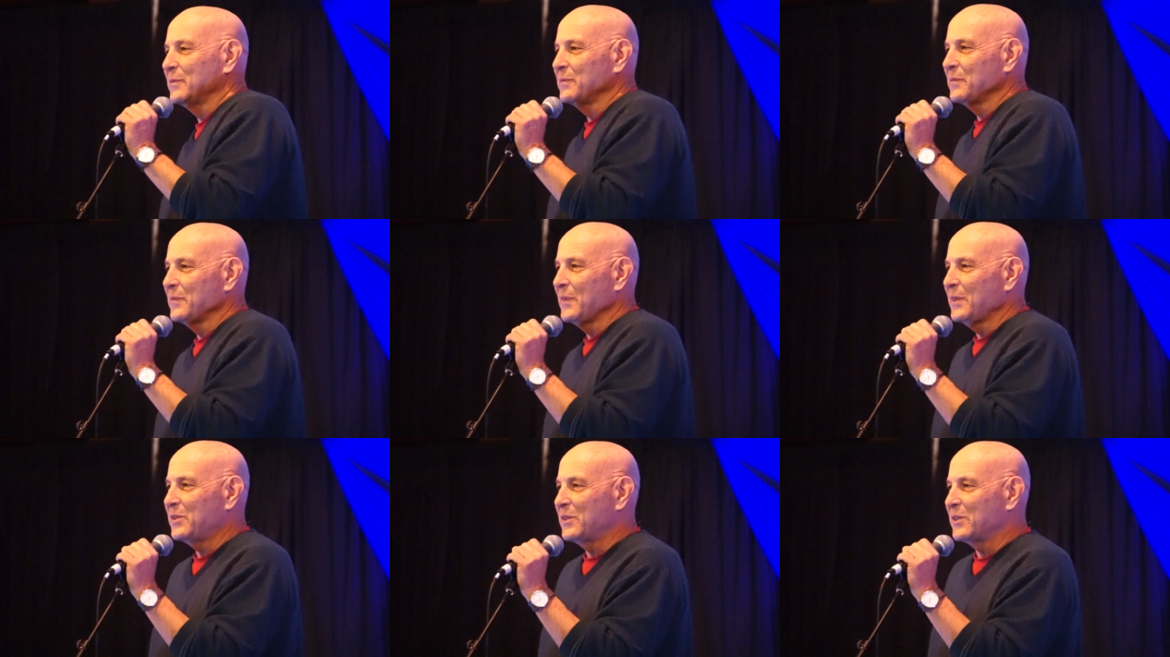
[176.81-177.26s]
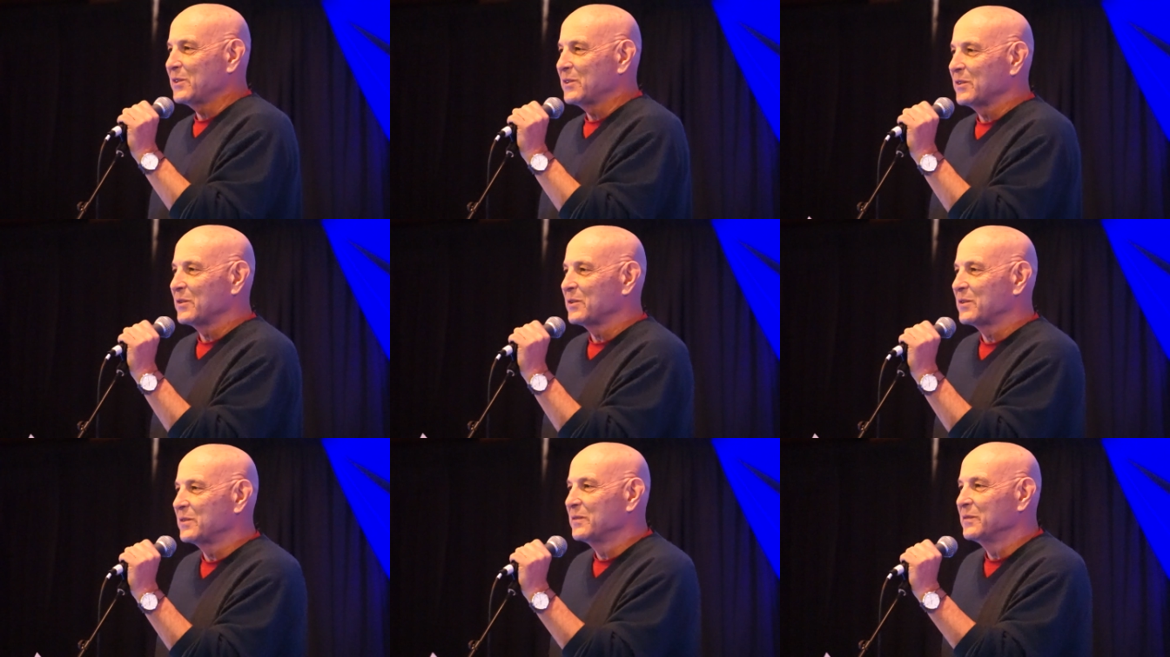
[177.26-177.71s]
Mm. This
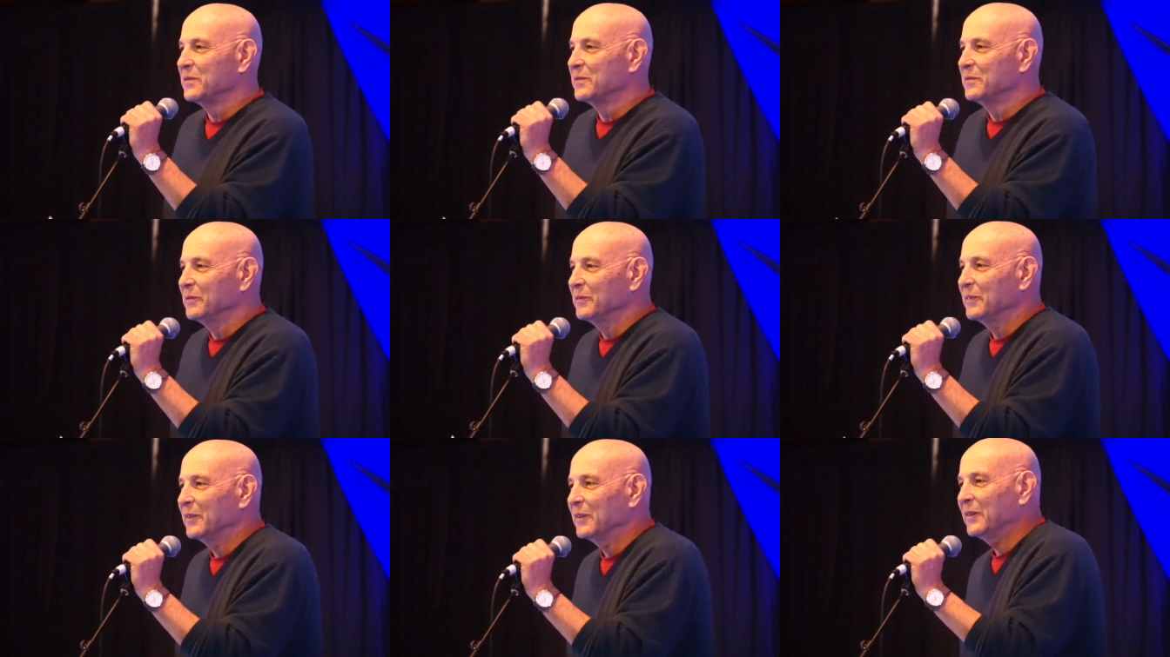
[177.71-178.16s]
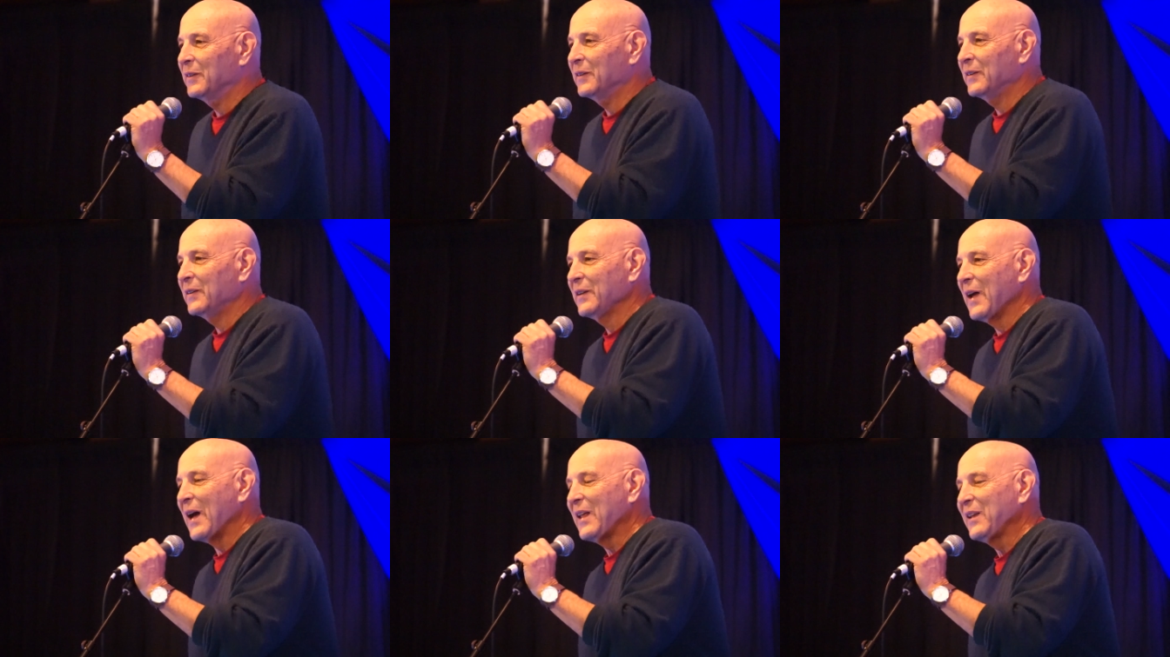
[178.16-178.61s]
is just
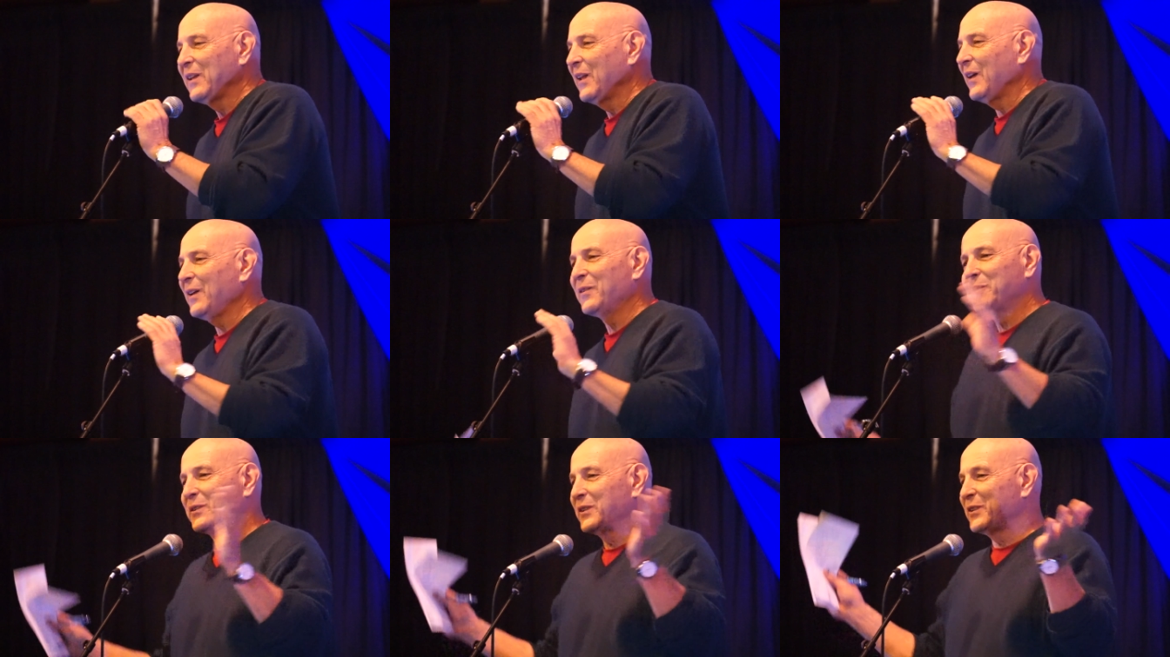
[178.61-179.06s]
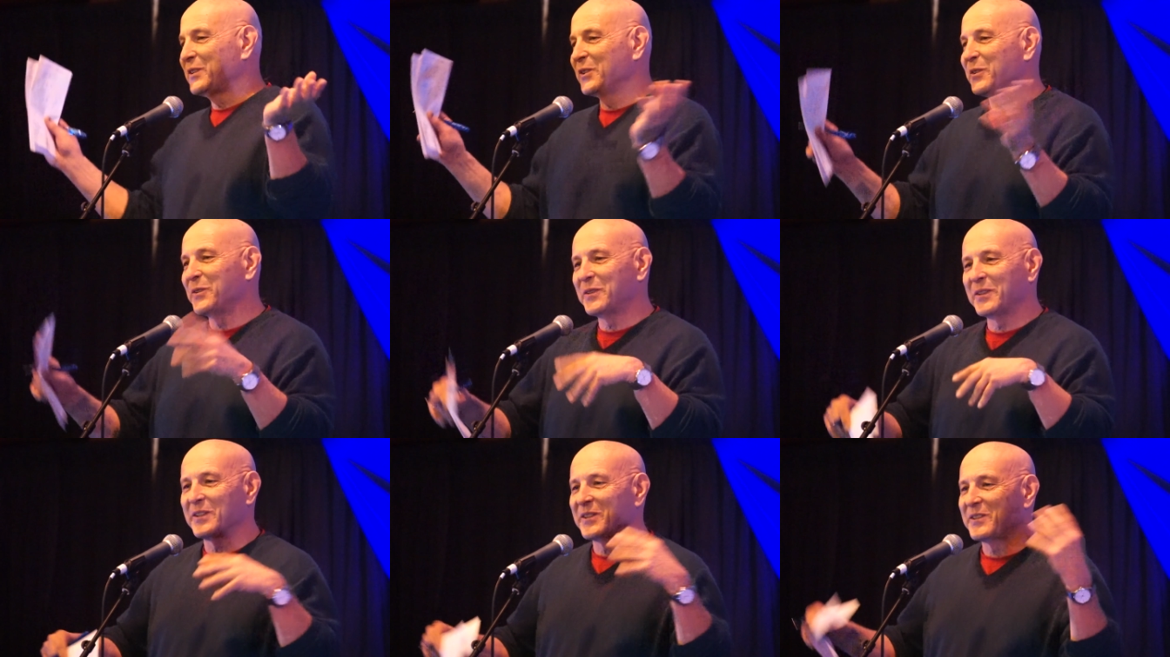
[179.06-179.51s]
I love to
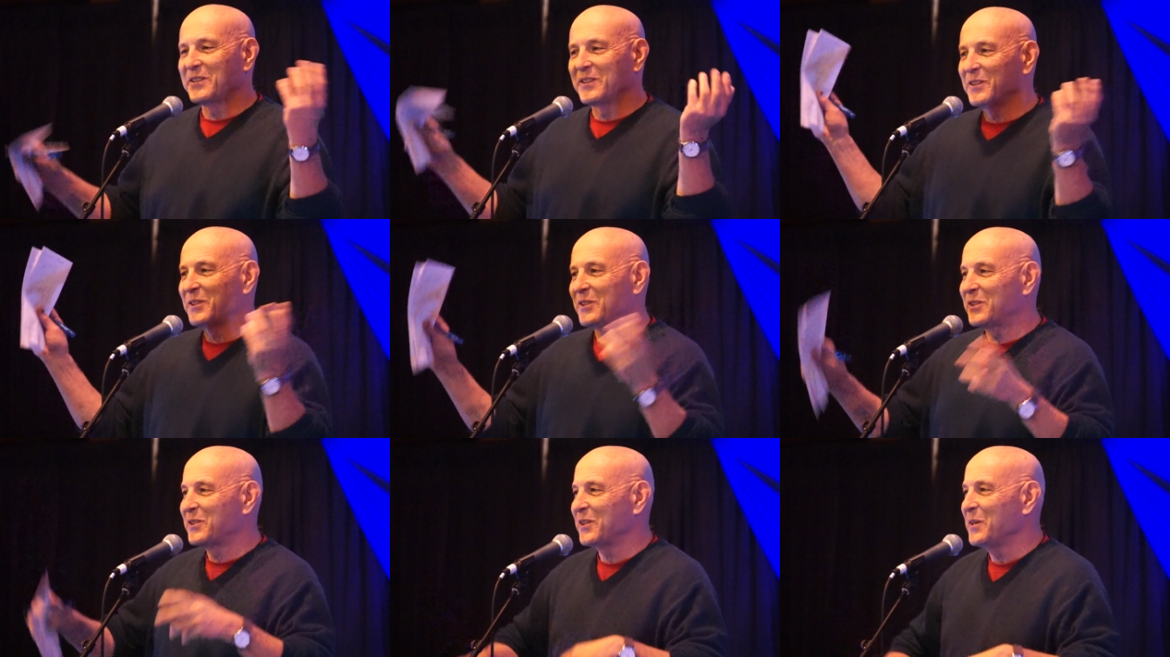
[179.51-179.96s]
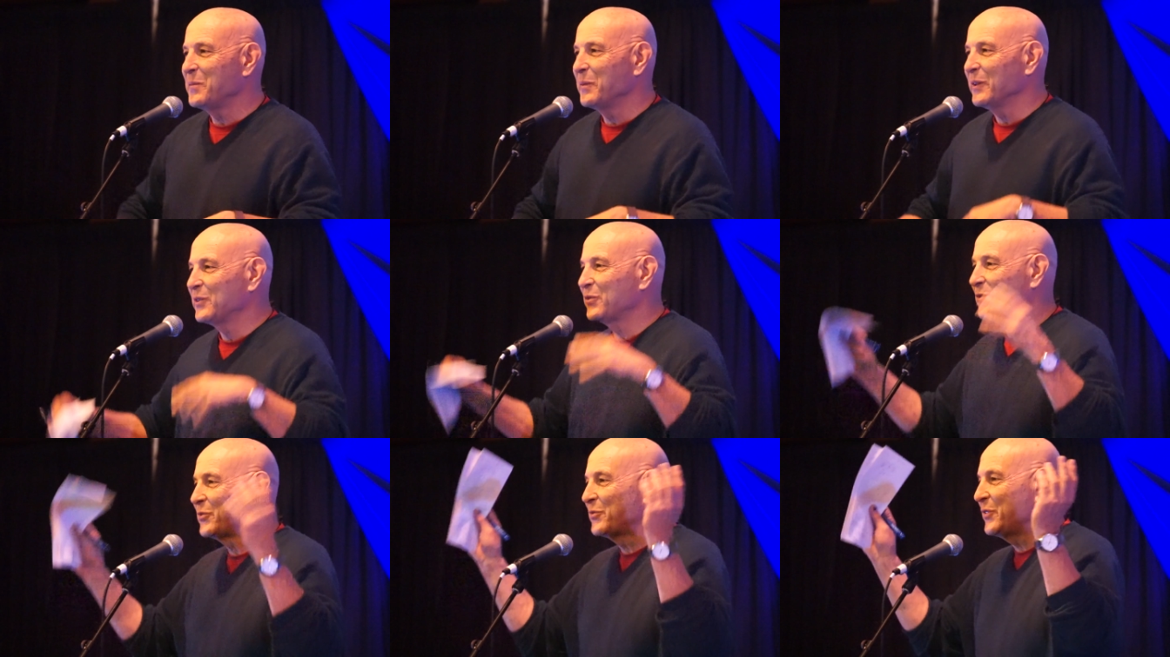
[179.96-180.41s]
do this. This is so
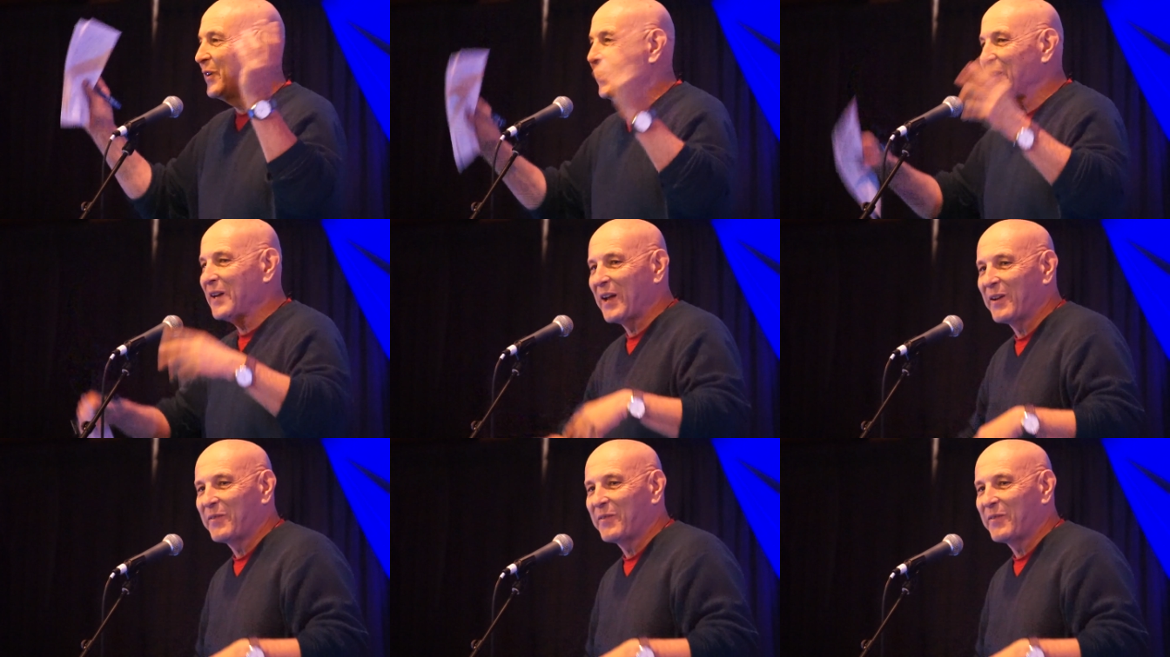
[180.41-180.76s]
much fun.